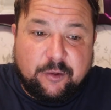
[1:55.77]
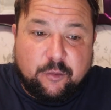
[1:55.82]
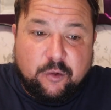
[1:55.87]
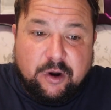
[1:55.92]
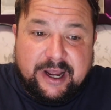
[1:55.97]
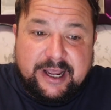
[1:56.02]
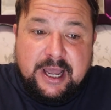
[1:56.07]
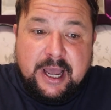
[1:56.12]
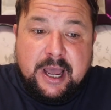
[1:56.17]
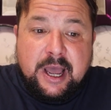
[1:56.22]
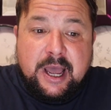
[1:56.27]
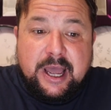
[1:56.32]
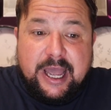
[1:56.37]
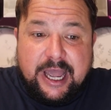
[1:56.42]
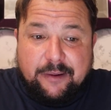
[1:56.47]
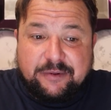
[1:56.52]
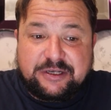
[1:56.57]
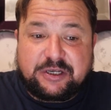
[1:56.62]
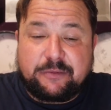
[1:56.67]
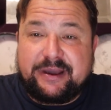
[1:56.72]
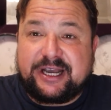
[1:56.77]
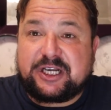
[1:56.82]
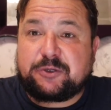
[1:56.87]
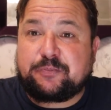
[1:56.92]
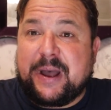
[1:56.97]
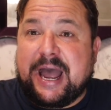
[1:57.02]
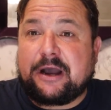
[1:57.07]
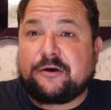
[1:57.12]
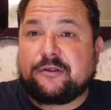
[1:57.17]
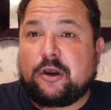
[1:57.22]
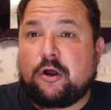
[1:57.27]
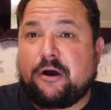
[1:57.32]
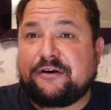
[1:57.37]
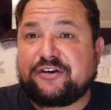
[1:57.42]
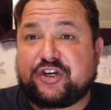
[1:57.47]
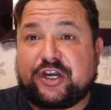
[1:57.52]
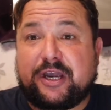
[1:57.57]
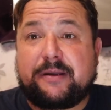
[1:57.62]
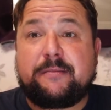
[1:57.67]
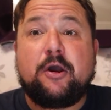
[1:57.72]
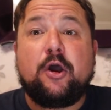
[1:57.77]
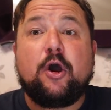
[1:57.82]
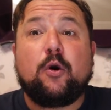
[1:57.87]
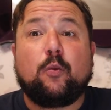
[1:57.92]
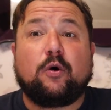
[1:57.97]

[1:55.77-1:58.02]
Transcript: way, it was a mixed bag on the live stream.